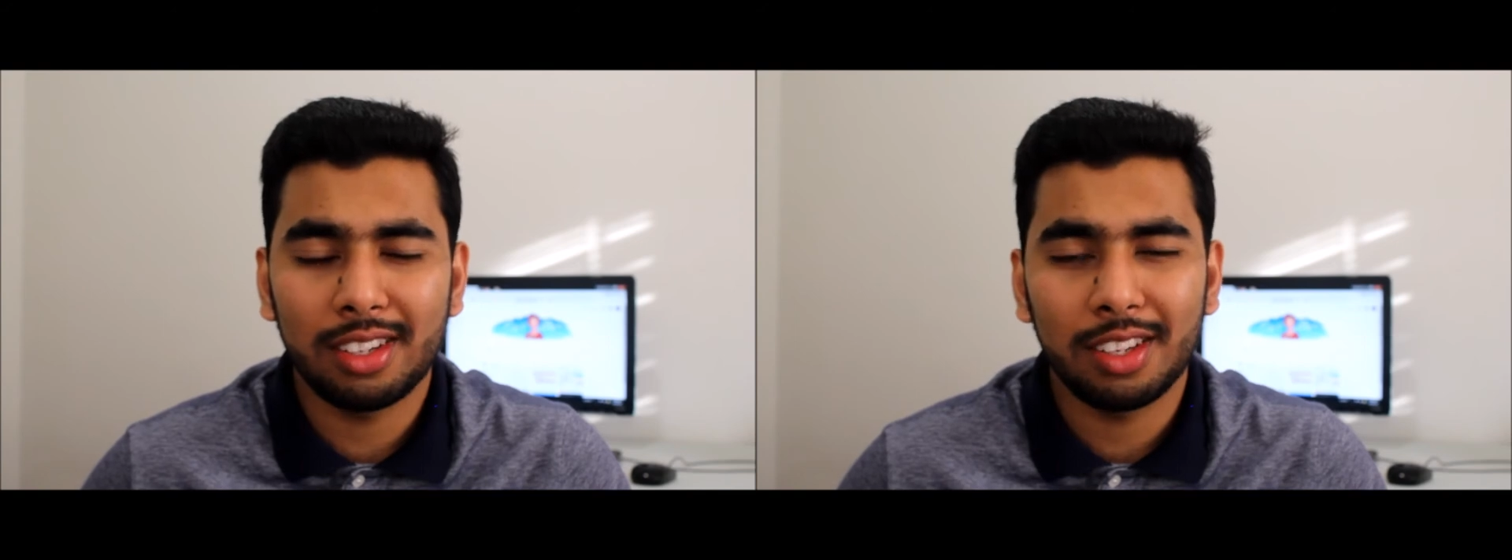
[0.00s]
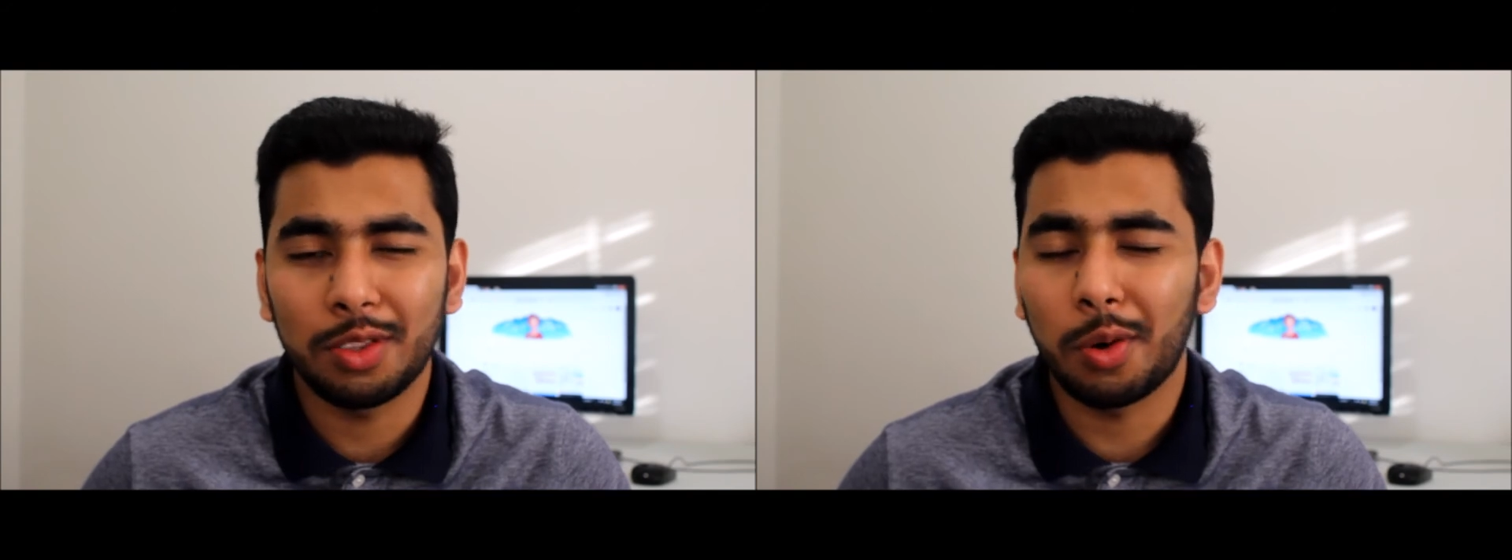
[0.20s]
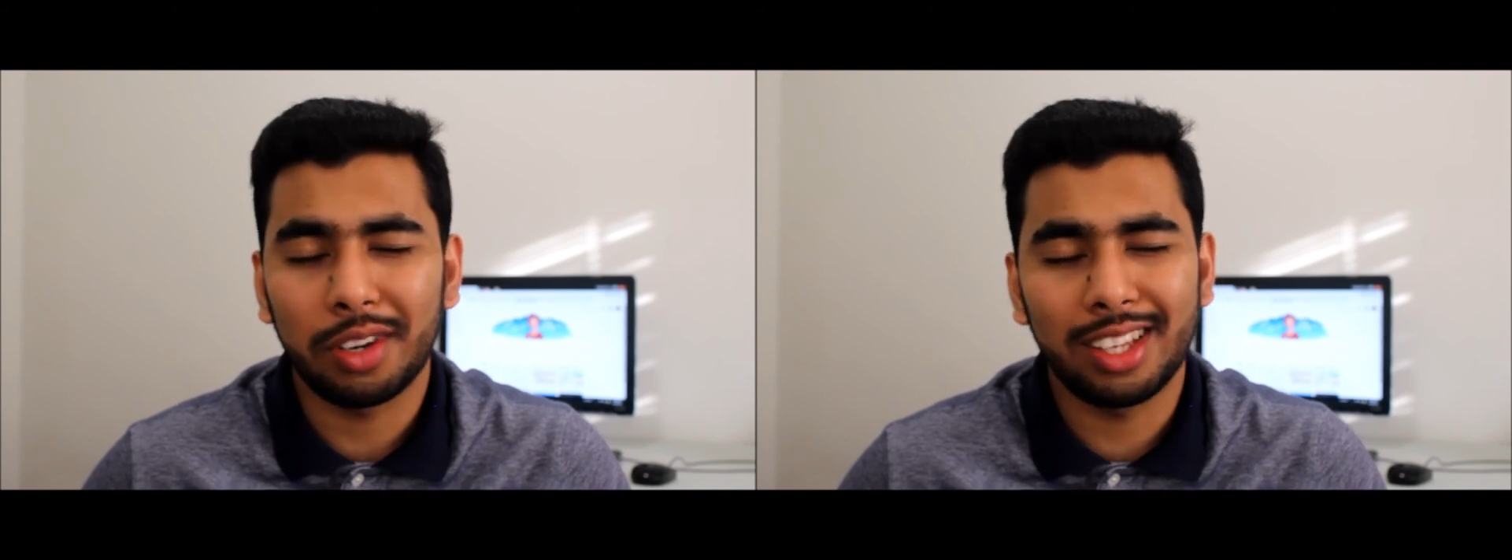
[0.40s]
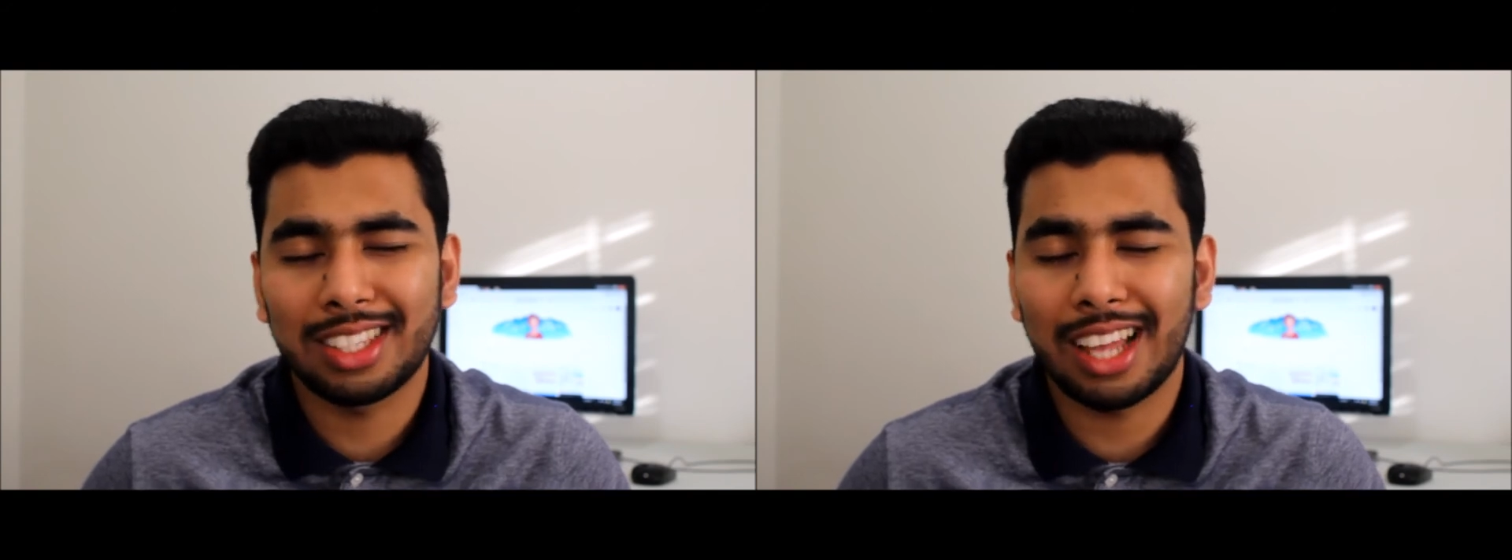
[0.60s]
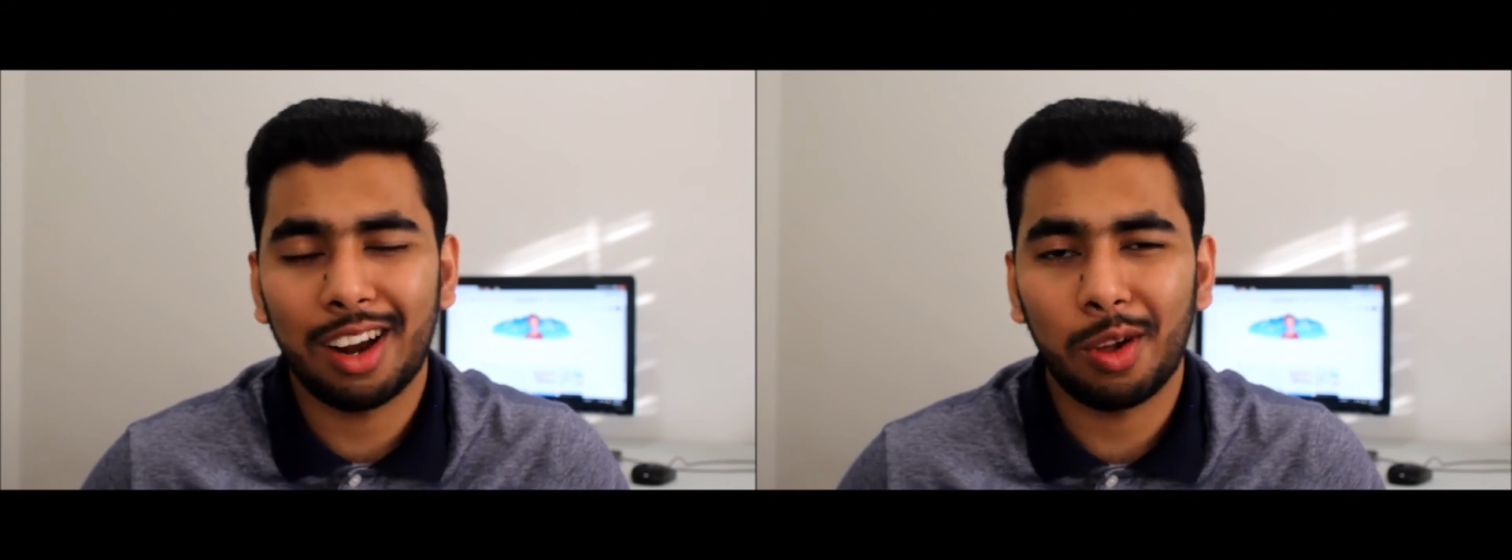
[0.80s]
No,
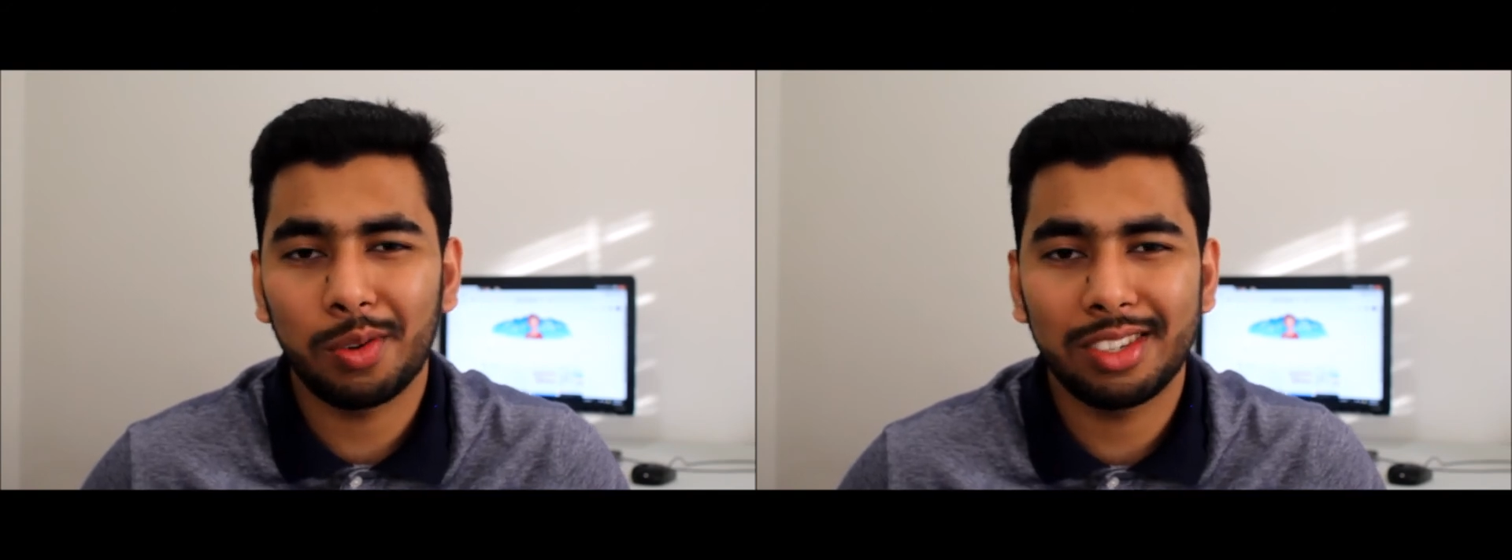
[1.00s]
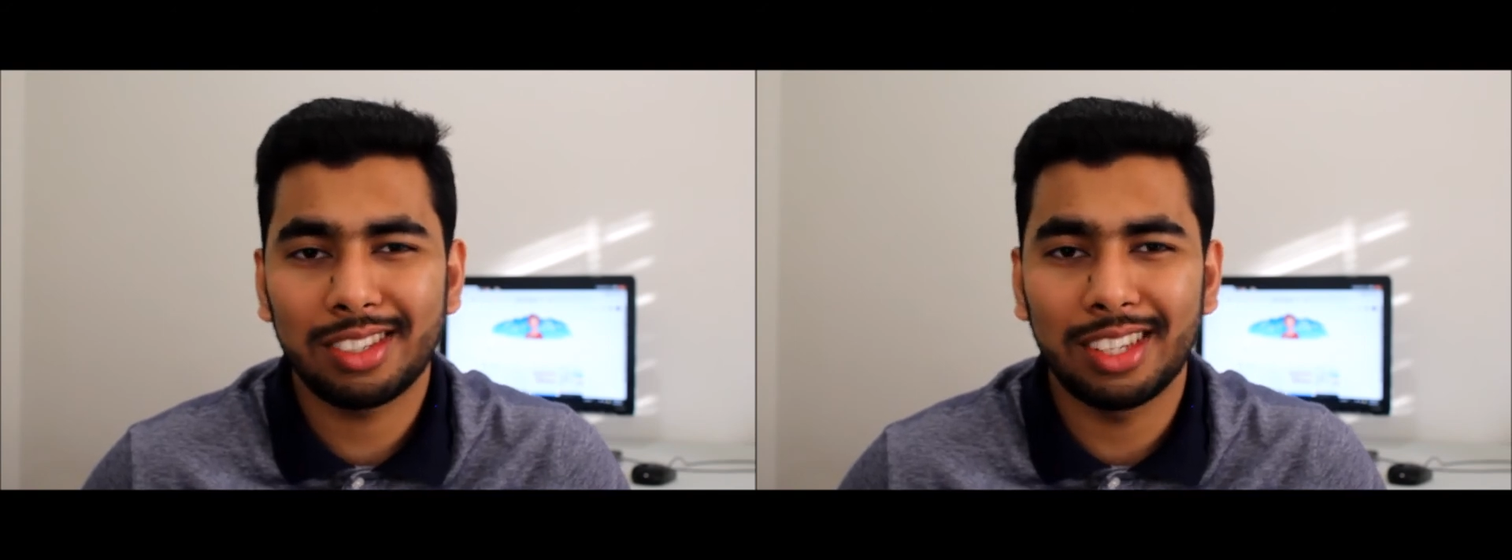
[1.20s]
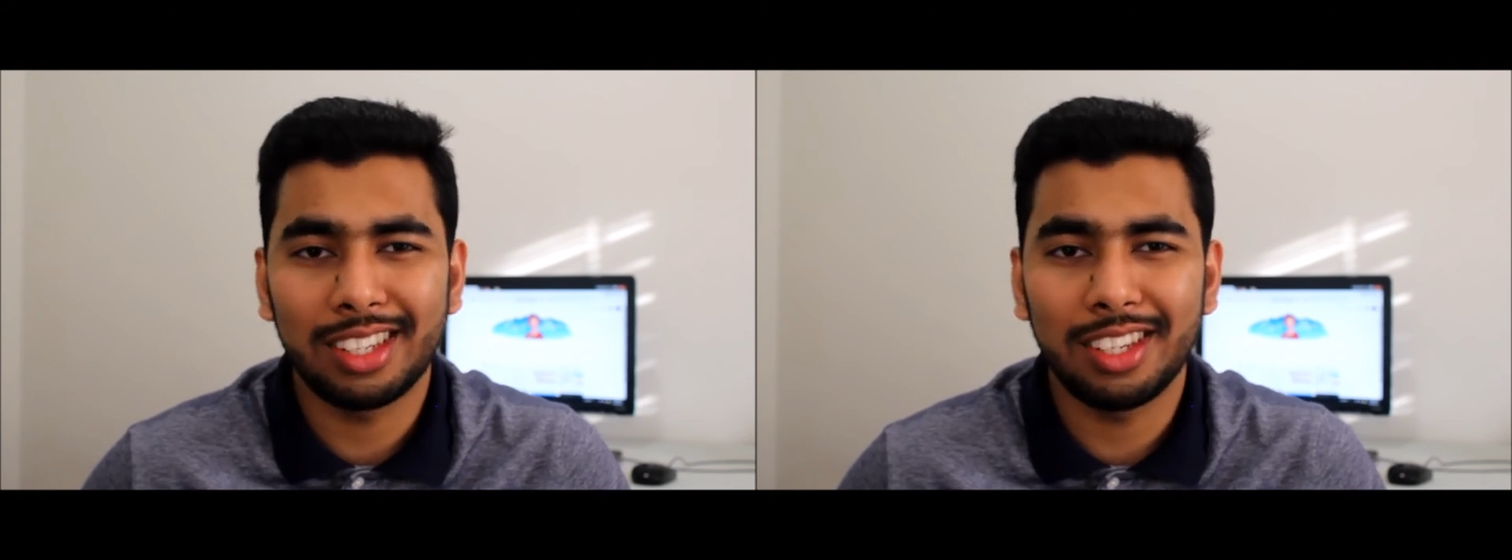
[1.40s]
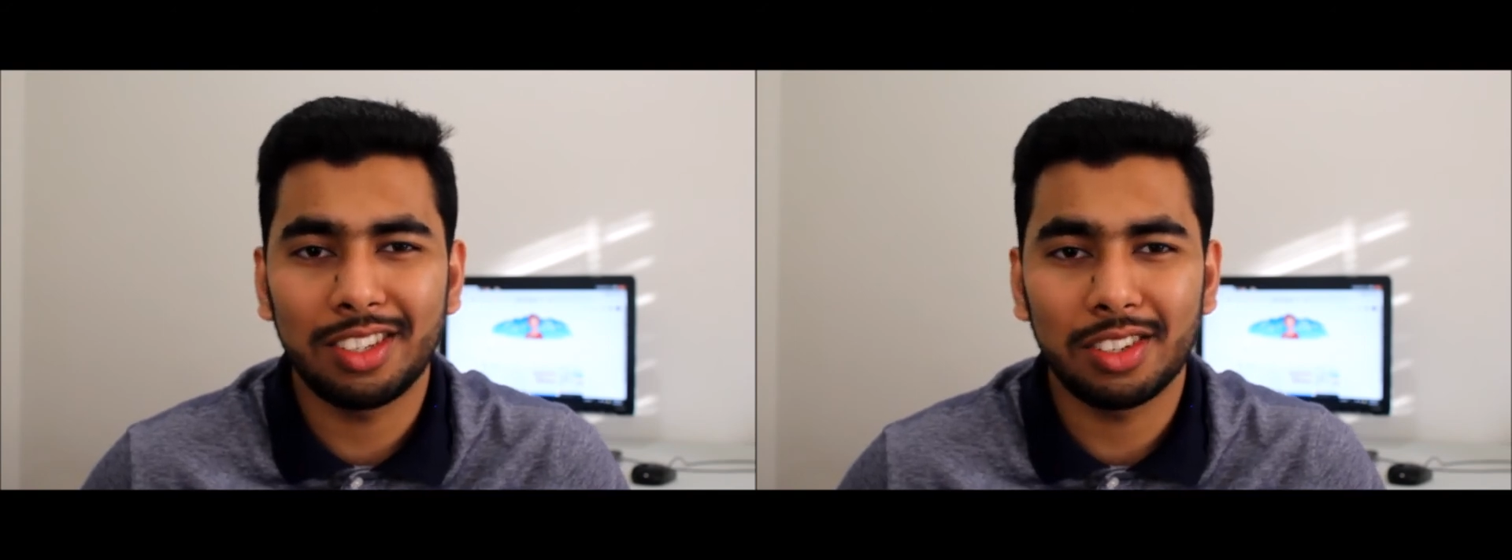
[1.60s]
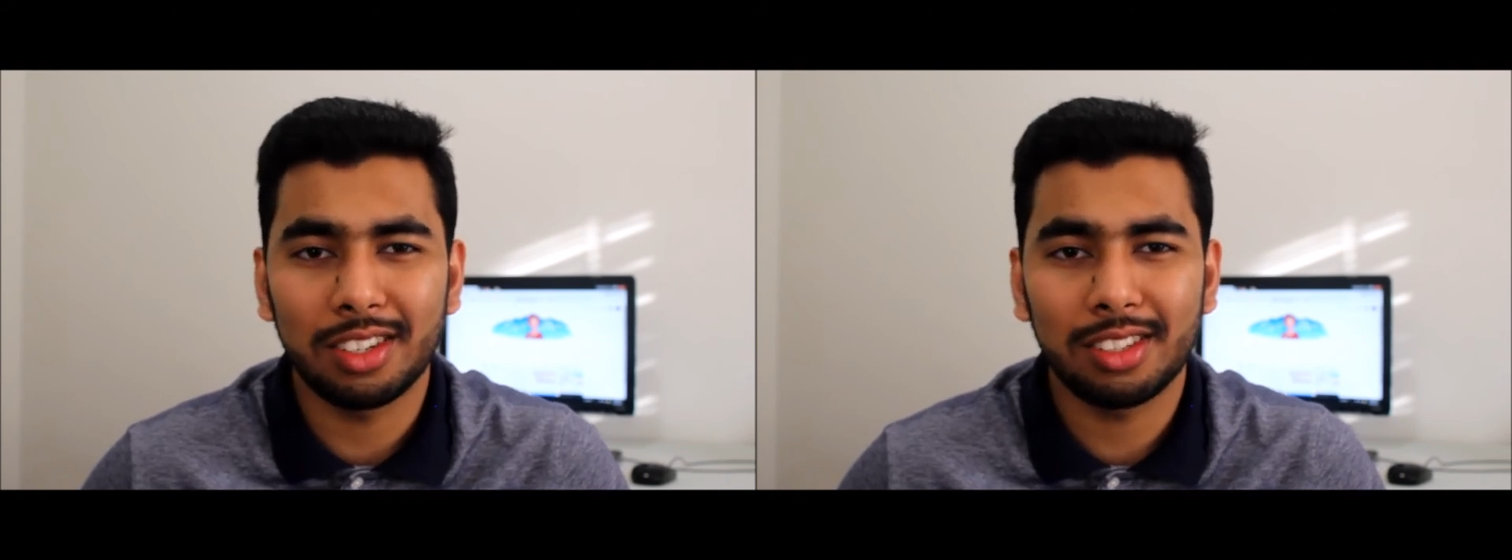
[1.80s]
it's not always the teacher.